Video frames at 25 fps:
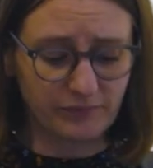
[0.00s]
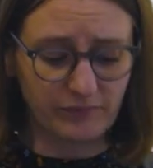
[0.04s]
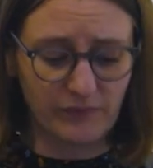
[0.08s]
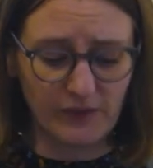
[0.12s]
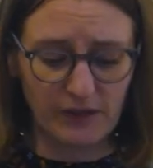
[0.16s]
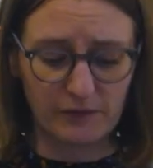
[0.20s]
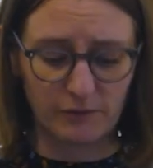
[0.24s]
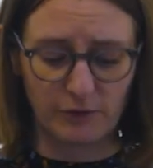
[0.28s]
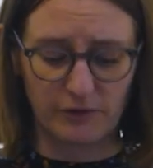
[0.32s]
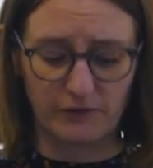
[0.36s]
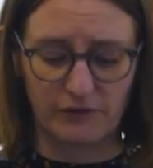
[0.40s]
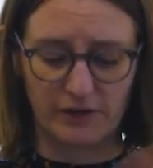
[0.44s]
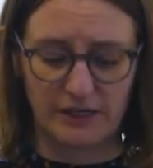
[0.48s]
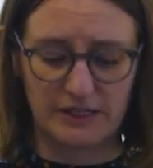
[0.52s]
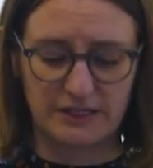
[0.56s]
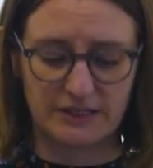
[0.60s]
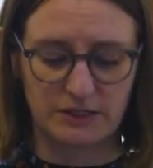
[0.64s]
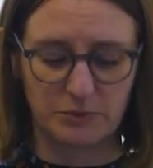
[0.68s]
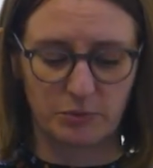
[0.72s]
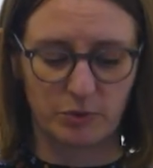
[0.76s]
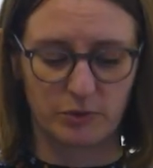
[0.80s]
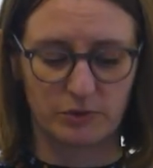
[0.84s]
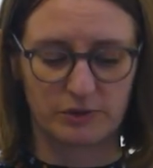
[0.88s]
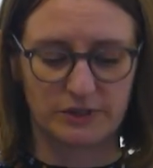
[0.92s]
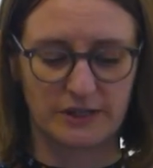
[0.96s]
we're really
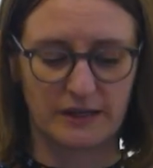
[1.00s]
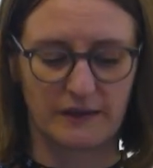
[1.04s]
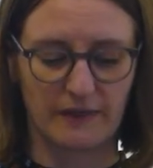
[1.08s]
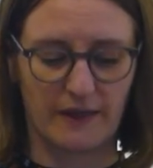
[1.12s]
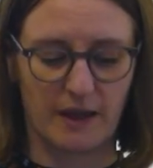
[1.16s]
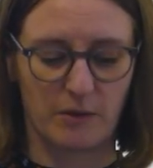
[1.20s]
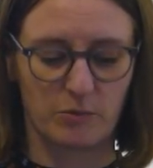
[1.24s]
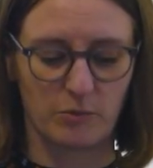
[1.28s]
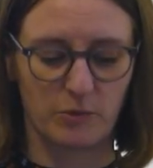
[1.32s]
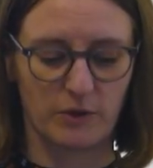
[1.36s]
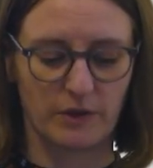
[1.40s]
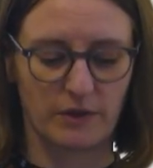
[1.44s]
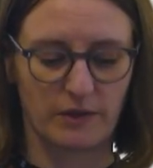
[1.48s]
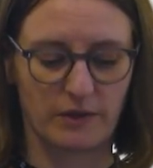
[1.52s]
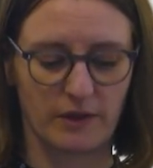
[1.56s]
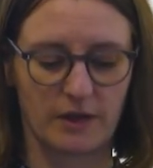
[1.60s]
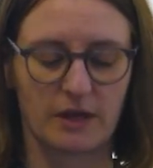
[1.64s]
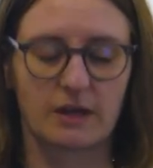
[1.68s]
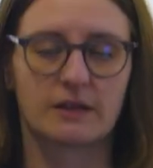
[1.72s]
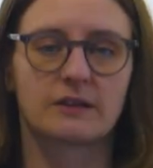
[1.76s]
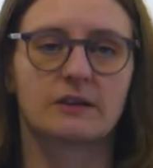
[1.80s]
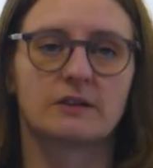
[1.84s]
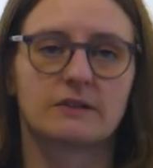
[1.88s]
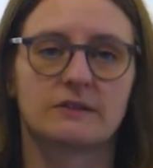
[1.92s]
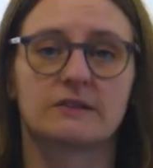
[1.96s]
supporting them with
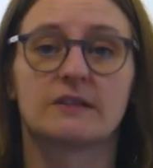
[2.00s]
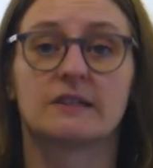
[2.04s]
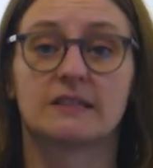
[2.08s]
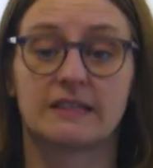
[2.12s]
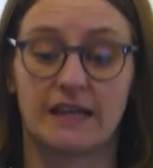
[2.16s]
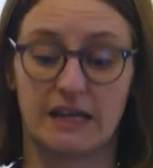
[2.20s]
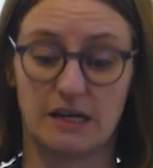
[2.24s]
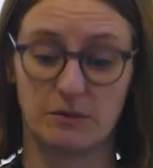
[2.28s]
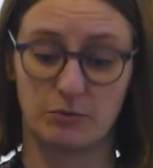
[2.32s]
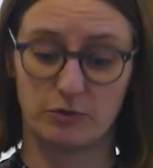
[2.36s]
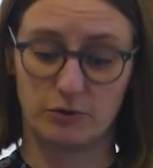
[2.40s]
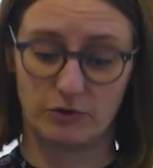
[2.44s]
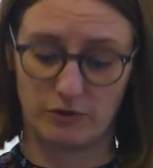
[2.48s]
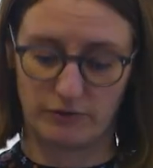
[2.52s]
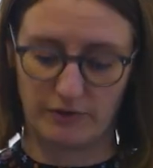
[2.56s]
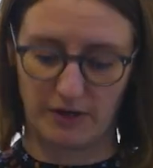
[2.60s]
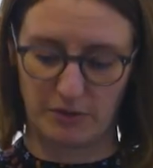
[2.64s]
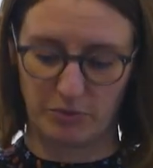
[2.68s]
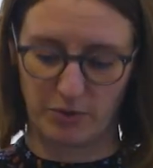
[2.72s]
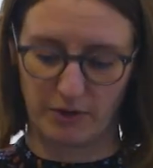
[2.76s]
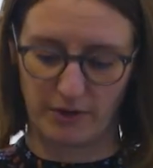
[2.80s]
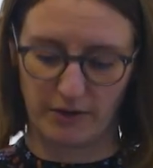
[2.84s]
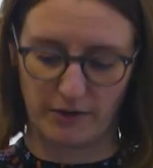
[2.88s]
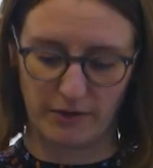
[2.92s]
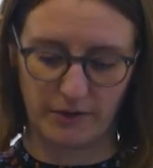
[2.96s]
a sustainable career
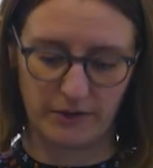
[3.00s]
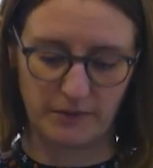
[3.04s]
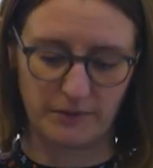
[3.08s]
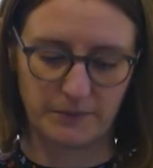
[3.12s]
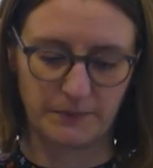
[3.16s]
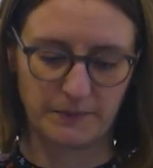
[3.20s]
path.